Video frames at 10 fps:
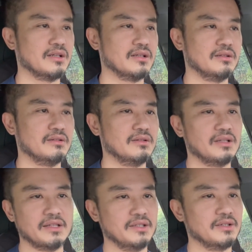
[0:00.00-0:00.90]

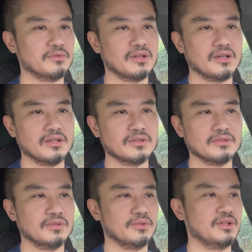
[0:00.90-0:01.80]
nothing wrong,
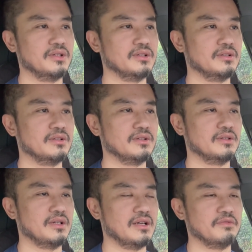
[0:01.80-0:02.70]
or
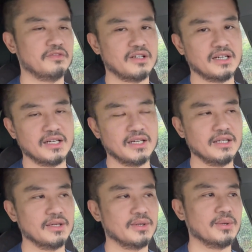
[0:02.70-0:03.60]
I'm fine,
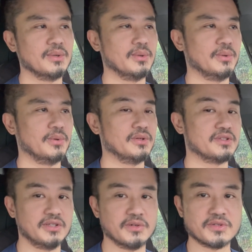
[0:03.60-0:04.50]
or
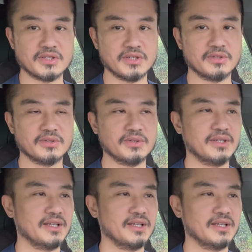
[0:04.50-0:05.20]
so.